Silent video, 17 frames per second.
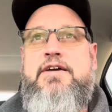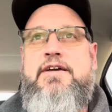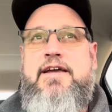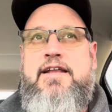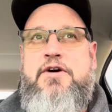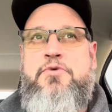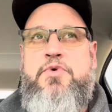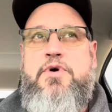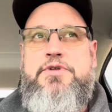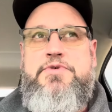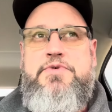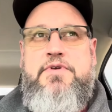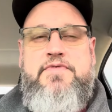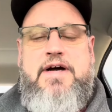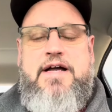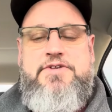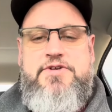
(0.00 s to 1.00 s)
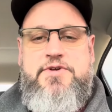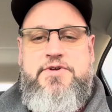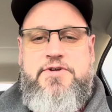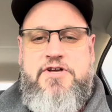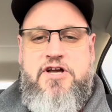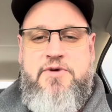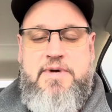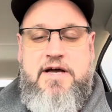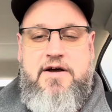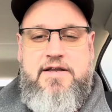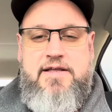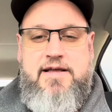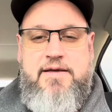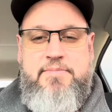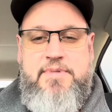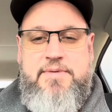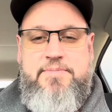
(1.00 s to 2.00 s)
And I want to invite you to come out
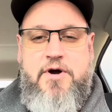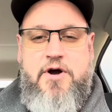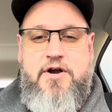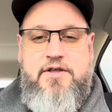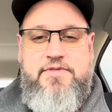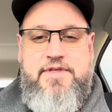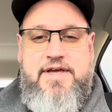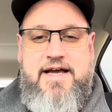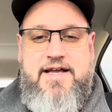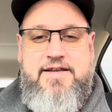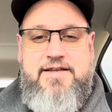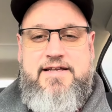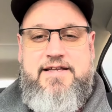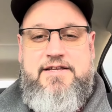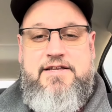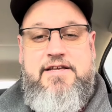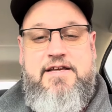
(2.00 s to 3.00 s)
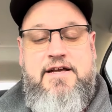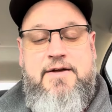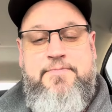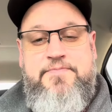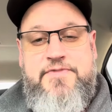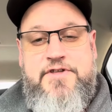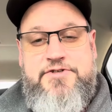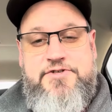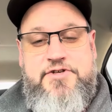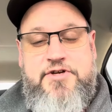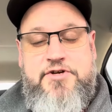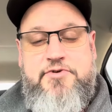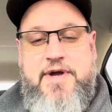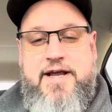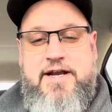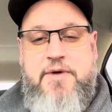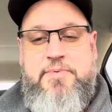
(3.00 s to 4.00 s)
and be part of that. And this is a
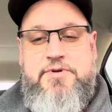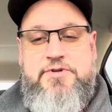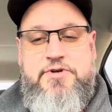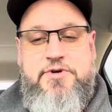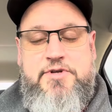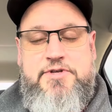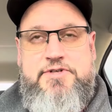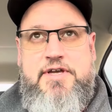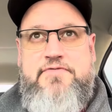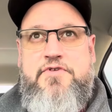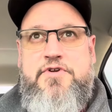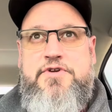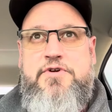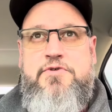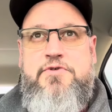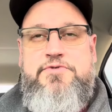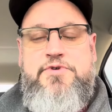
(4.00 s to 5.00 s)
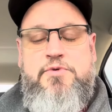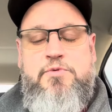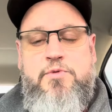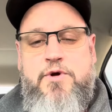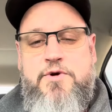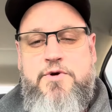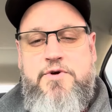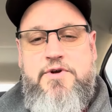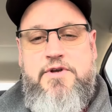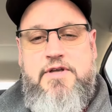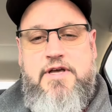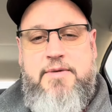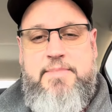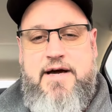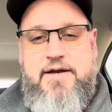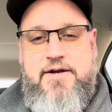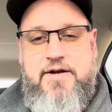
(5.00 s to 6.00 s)
great opportunity for you to learn
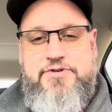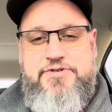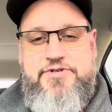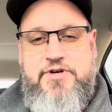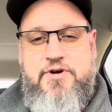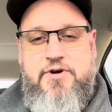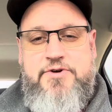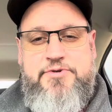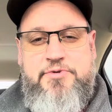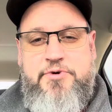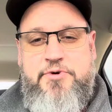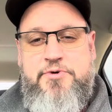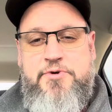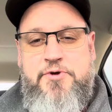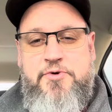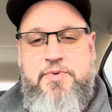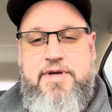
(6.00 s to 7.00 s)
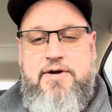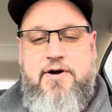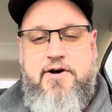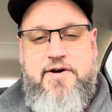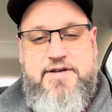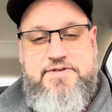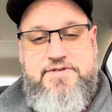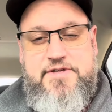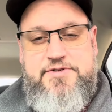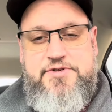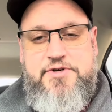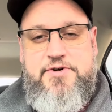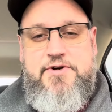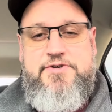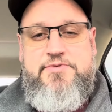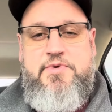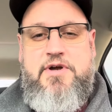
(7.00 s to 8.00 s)
about our church, learn who we are as a
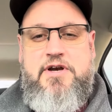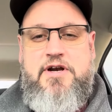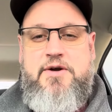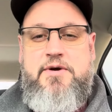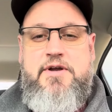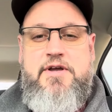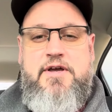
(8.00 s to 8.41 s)
church, what our